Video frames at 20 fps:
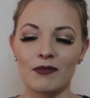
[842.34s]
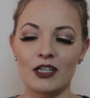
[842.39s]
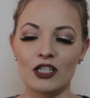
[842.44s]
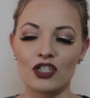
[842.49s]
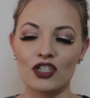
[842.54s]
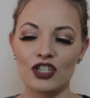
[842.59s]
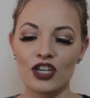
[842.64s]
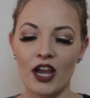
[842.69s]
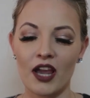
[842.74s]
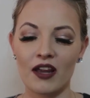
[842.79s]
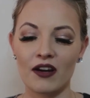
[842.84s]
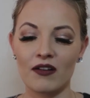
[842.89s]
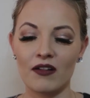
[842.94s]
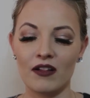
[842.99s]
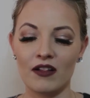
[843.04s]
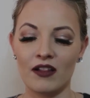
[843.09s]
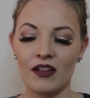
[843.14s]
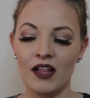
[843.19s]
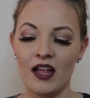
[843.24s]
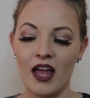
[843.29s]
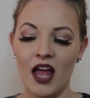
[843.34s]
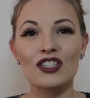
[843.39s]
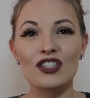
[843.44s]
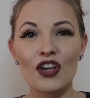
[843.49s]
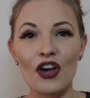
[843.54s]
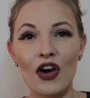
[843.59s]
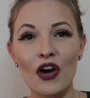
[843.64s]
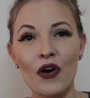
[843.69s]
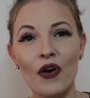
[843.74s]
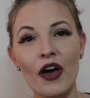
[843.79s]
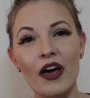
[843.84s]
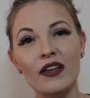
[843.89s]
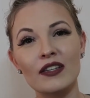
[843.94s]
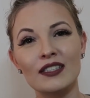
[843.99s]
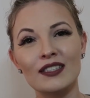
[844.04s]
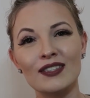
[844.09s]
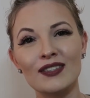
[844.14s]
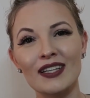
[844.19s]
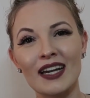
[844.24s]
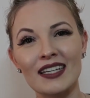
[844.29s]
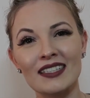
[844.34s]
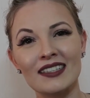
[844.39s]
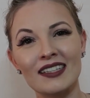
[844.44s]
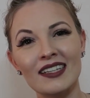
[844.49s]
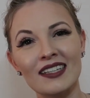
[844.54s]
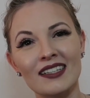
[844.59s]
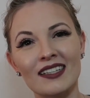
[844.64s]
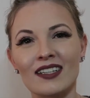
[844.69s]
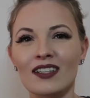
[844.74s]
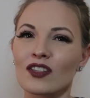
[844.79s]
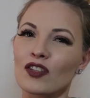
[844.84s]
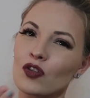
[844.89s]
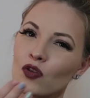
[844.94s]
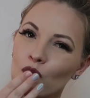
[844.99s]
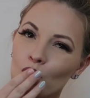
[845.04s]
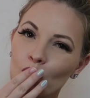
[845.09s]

to my channel. So I'll see you guys later.